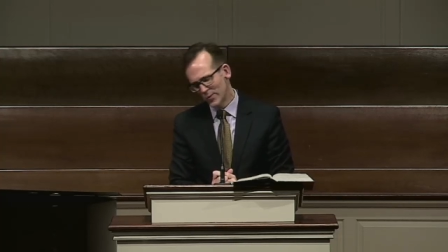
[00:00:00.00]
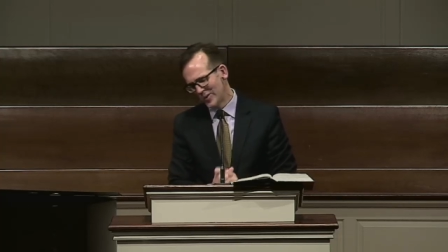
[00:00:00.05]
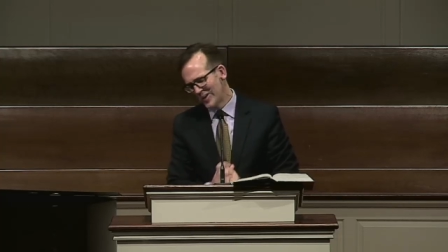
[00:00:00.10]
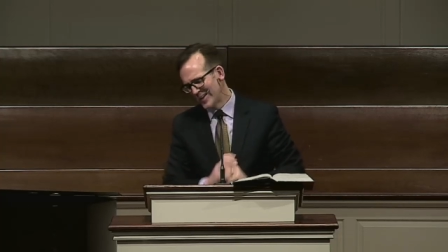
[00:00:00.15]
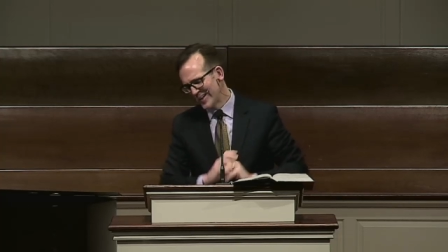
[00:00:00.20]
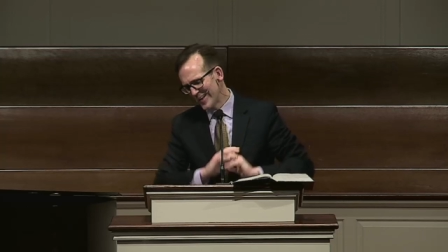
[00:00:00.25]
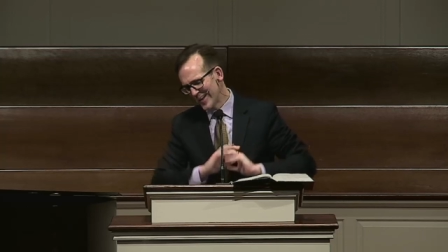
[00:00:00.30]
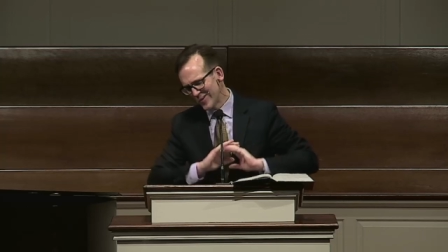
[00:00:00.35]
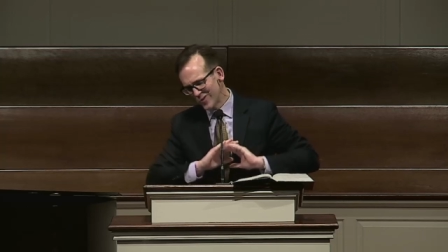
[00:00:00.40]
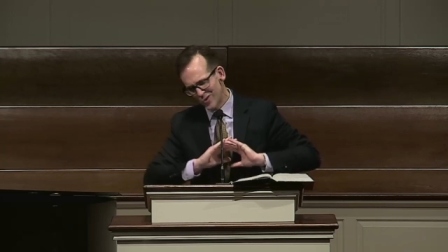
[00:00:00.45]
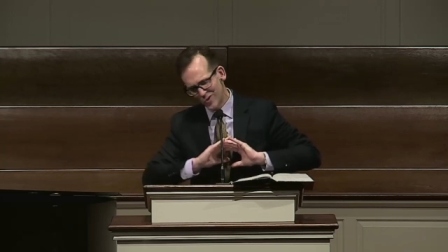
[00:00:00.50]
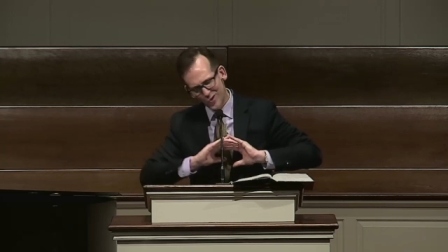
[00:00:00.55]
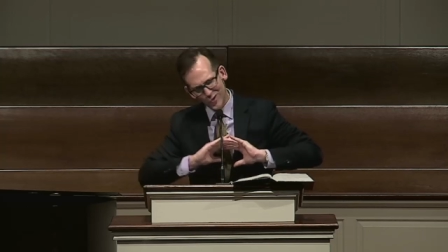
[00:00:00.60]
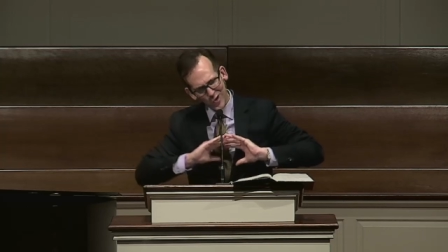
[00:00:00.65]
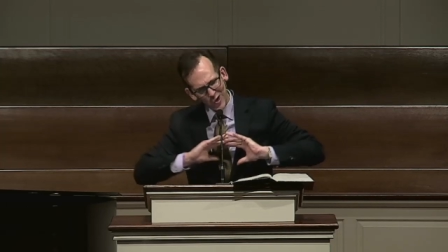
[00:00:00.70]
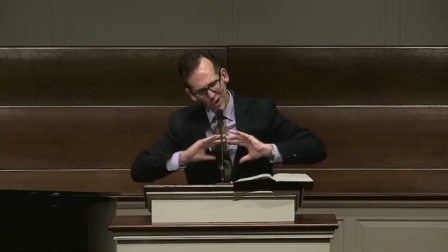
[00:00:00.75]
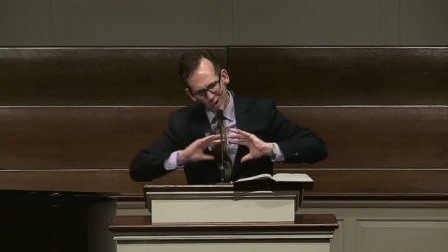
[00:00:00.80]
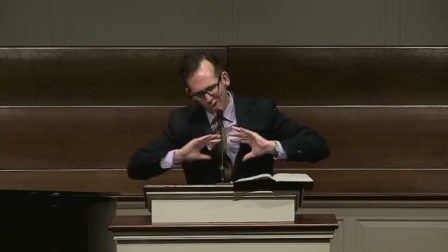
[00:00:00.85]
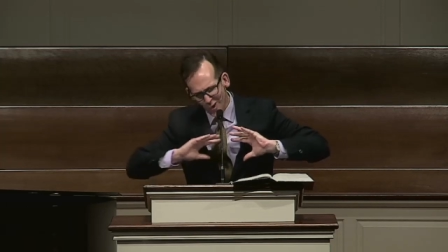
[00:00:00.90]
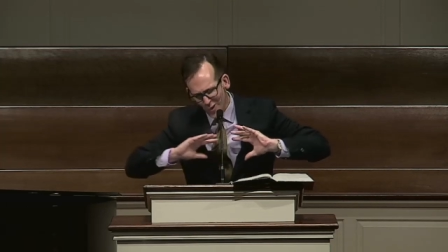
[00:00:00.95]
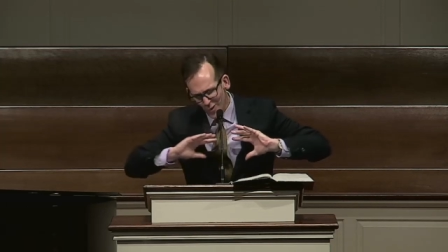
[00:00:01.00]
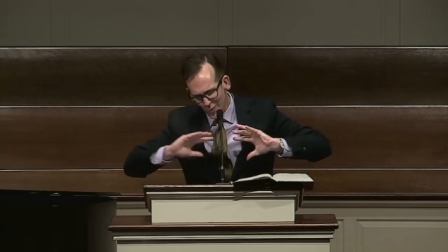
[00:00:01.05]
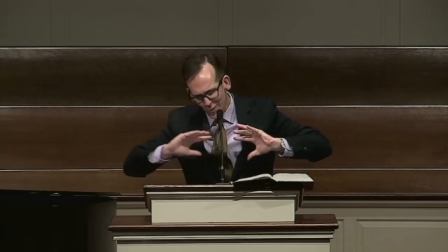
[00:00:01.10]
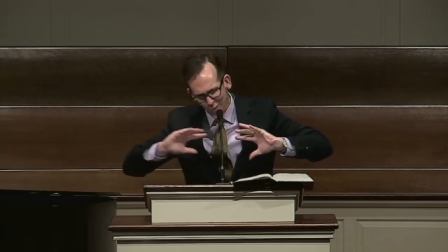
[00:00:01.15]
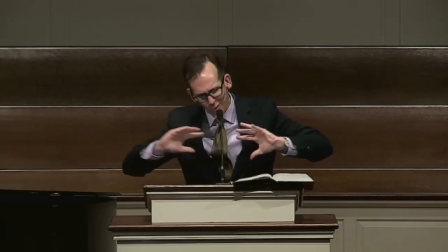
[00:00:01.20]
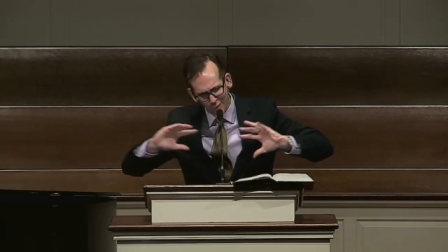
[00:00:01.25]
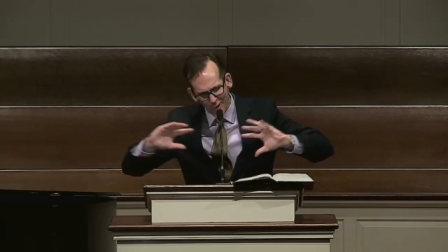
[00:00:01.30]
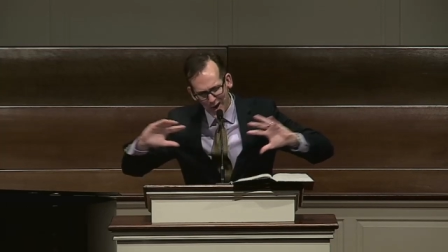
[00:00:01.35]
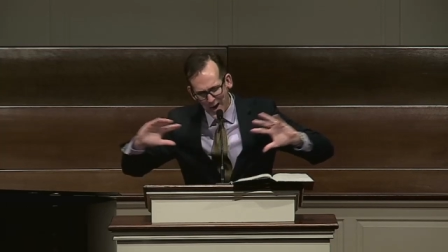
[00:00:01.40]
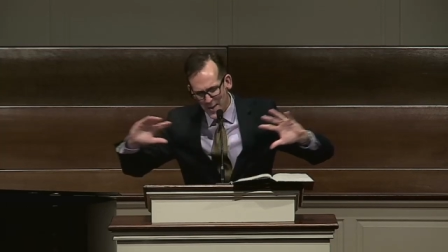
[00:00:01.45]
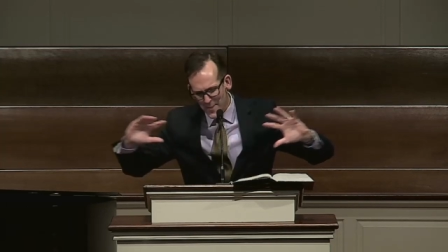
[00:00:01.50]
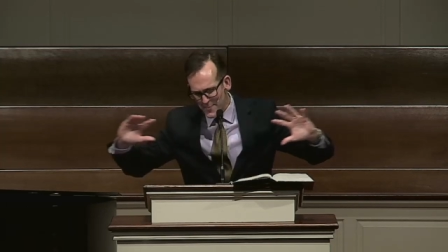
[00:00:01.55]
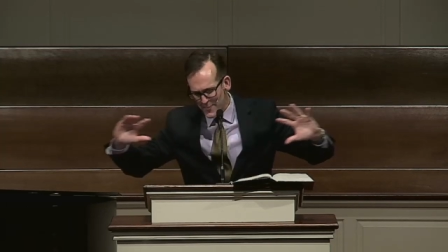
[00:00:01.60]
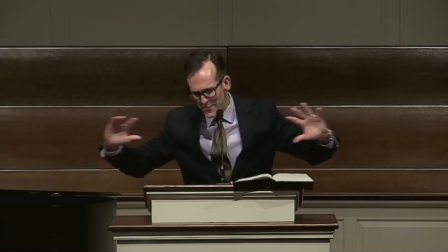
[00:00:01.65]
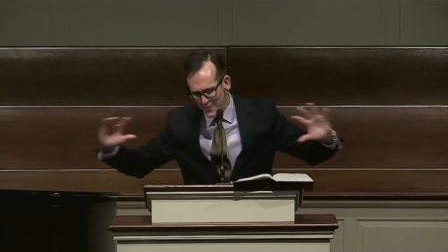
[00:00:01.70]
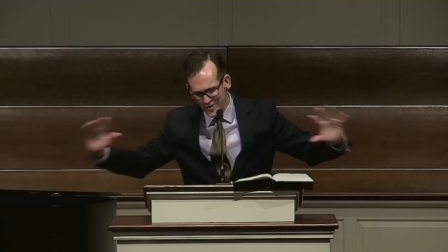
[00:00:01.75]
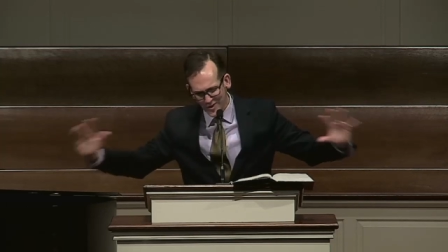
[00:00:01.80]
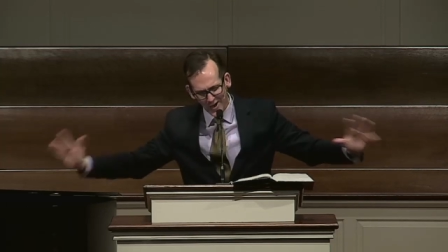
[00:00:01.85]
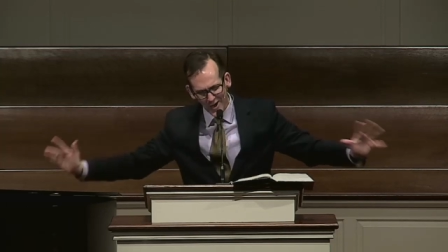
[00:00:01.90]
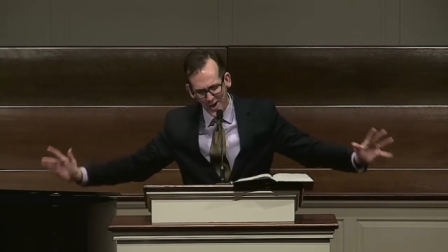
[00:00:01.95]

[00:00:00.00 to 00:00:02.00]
We can get so wrapped